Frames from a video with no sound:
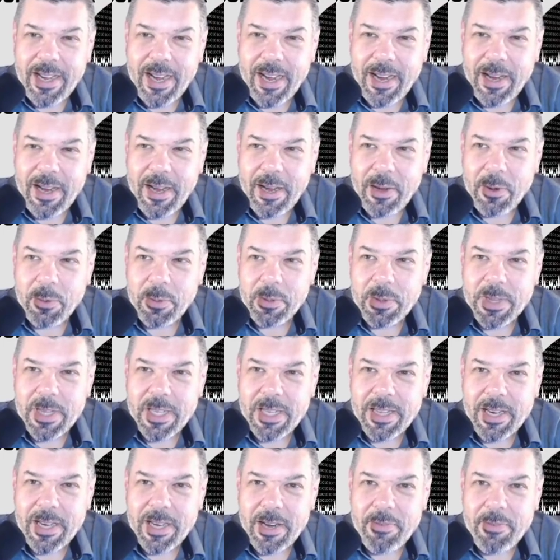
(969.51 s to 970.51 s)
I don't
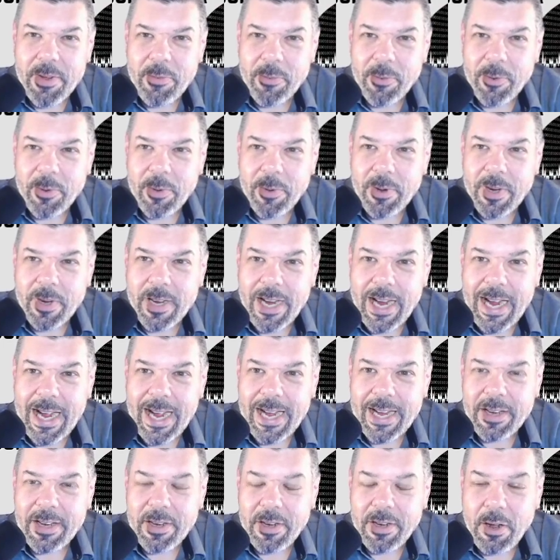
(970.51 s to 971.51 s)
think that I've ever
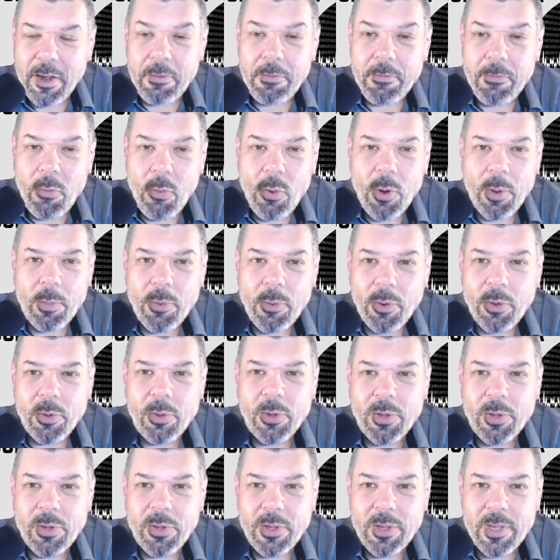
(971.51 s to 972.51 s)
had a
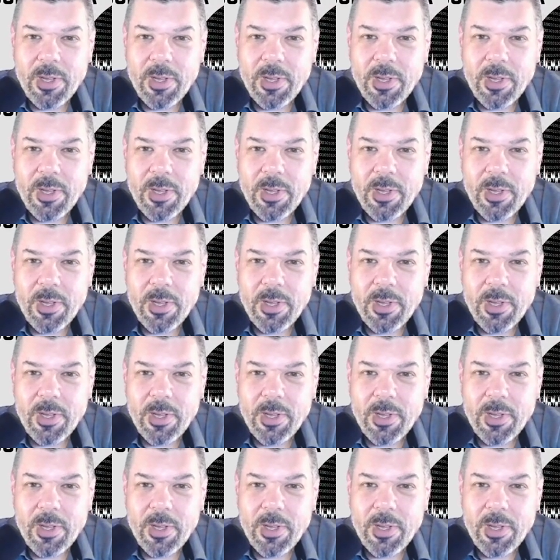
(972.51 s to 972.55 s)
formal